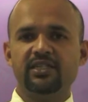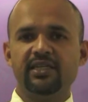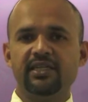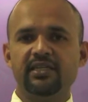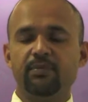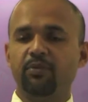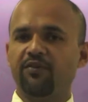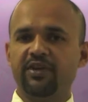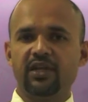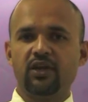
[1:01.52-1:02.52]
sheet, the
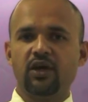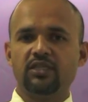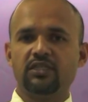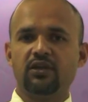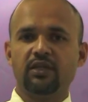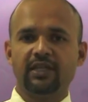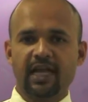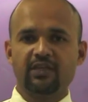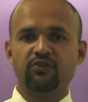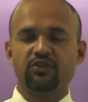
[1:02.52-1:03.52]
profit and loss, or the
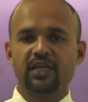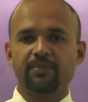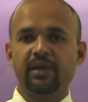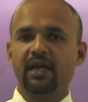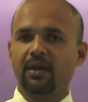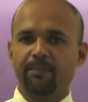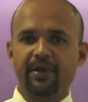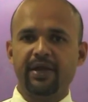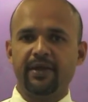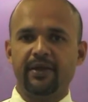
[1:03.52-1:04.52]
cash flow statement are
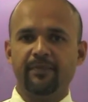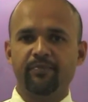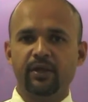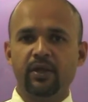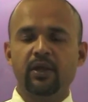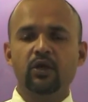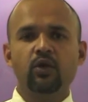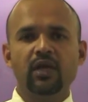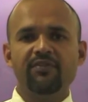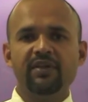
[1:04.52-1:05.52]
compared
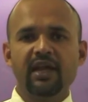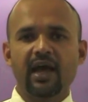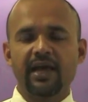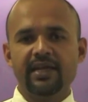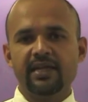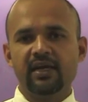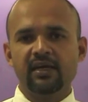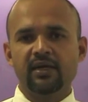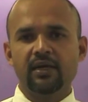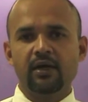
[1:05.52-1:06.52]
to give an idea
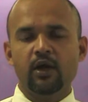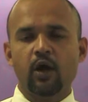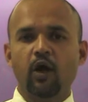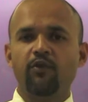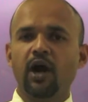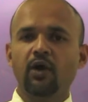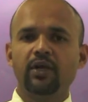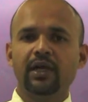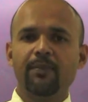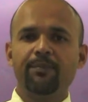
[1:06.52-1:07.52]
of how
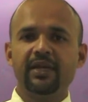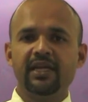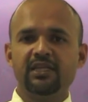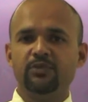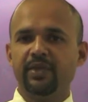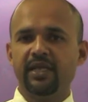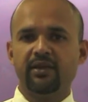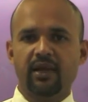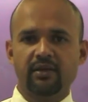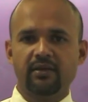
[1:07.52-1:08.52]
the company is being
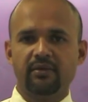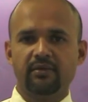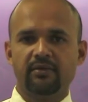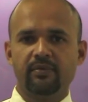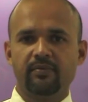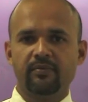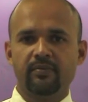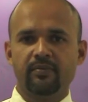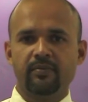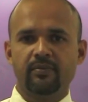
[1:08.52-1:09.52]
run,
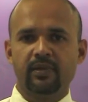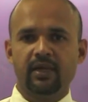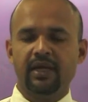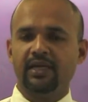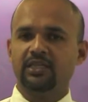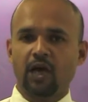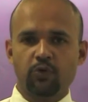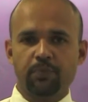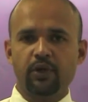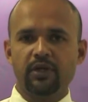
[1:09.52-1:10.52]
its
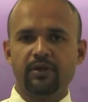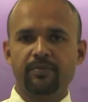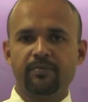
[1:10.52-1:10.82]
output,